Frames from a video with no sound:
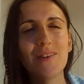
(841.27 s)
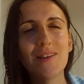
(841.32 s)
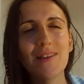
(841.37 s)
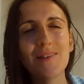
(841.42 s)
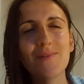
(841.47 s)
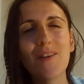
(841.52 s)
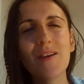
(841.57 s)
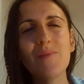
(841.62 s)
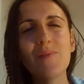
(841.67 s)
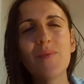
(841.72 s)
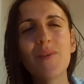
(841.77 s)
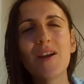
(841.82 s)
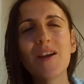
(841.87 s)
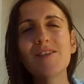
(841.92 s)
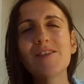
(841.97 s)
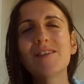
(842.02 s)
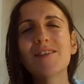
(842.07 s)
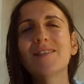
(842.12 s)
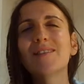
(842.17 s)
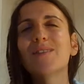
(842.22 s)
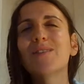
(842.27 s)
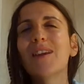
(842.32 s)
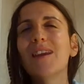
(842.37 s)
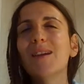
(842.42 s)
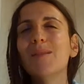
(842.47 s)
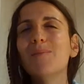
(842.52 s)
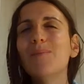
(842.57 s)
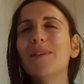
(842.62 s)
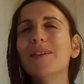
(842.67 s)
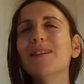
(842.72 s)
this vibration, to
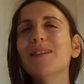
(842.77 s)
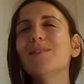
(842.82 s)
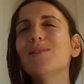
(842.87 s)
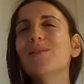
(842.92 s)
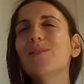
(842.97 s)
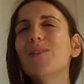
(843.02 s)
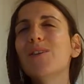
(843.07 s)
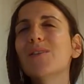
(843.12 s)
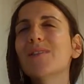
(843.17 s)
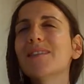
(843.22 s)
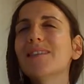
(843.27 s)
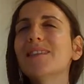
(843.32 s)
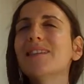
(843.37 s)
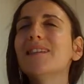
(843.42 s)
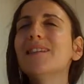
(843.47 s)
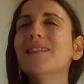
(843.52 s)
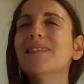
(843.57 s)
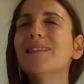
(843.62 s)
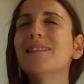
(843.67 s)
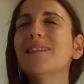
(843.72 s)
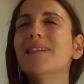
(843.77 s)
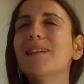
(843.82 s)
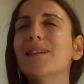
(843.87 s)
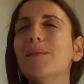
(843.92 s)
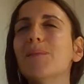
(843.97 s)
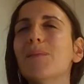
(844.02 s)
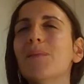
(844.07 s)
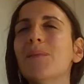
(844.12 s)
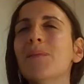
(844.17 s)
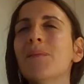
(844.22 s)
keep it into your
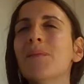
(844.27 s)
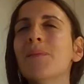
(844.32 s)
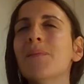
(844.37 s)
system,